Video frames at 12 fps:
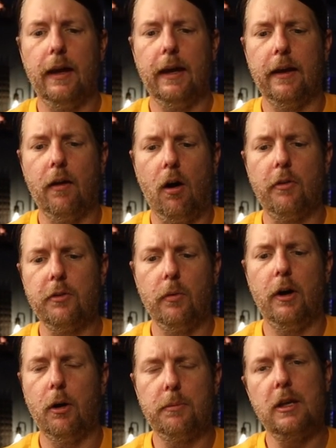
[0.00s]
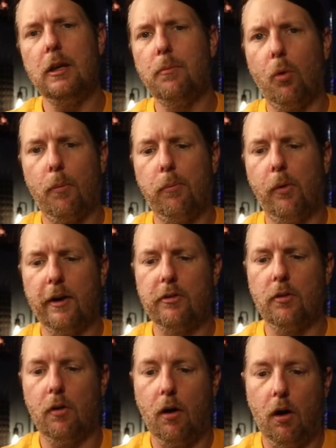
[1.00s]
and also helped keep more
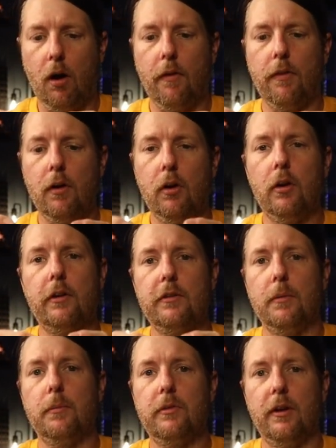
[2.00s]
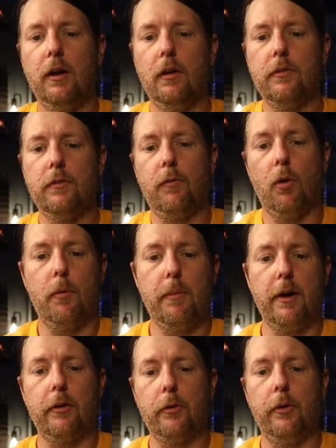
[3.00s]
pressure on the hooks themselves for a
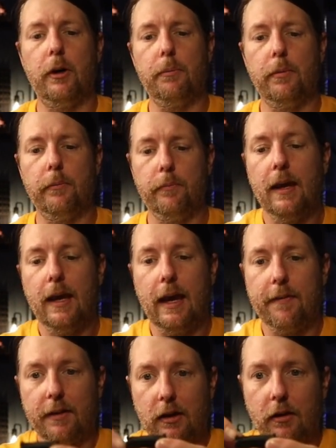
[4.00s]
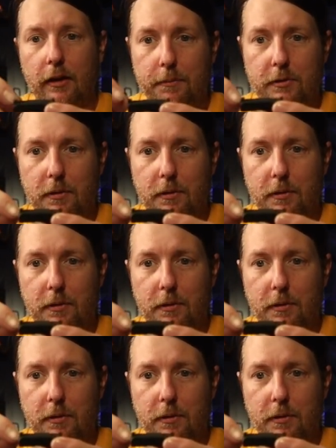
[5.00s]
better grip. And the clips